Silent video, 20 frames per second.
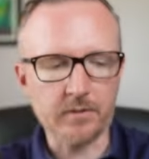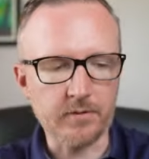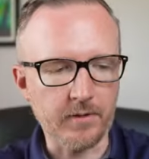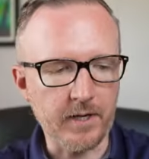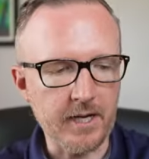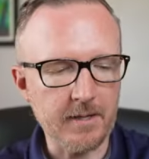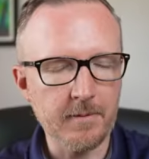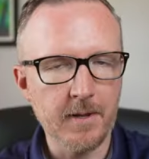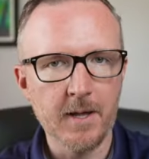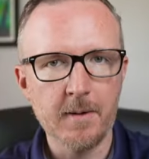
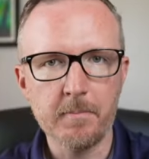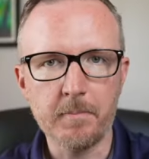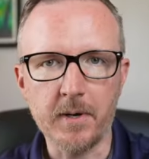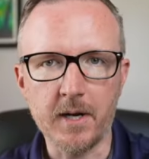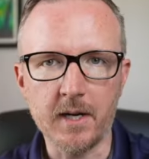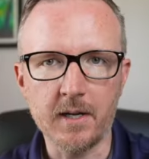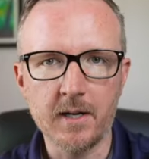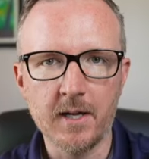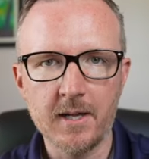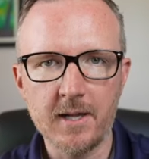great,
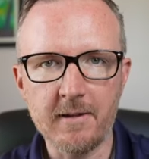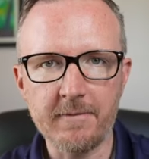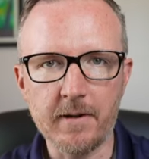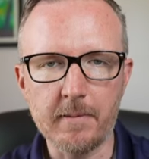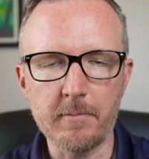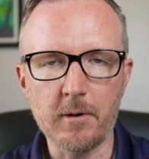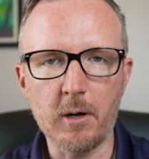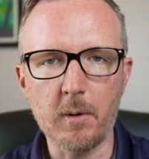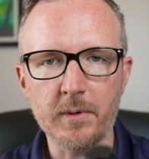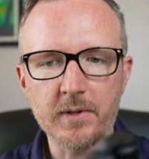but if
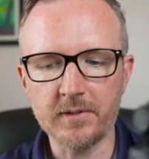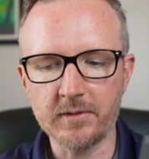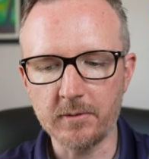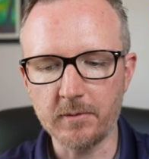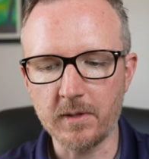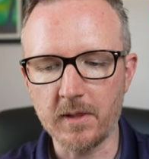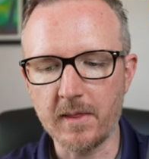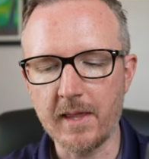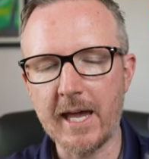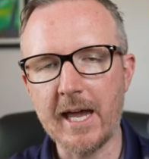I'm always
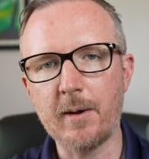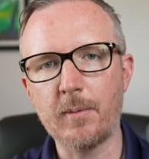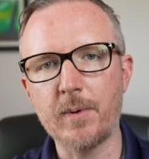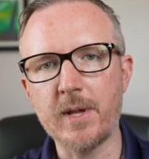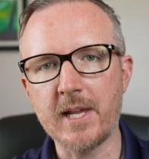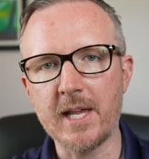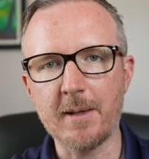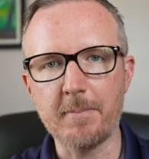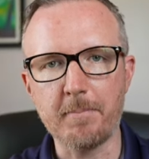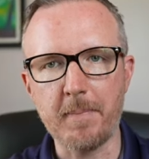doing that, we
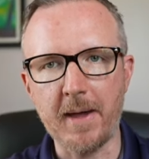get